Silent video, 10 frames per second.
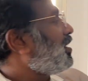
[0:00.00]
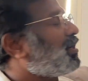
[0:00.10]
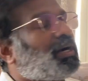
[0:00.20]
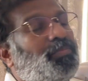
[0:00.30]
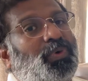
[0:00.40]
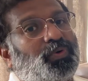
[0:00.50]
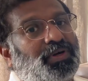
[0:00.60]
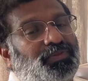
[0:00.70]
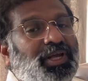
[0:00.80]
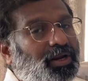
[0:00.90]
come out
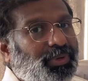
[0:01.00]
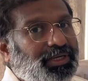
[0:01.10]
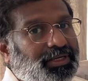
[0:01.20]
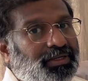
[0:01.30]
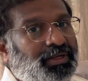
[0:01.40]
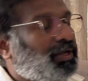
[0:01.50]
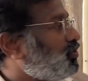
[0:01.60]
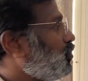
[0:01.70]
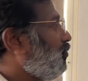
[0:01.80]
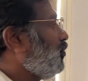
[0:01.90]
of the orbit.
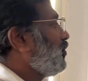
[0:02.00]
So if you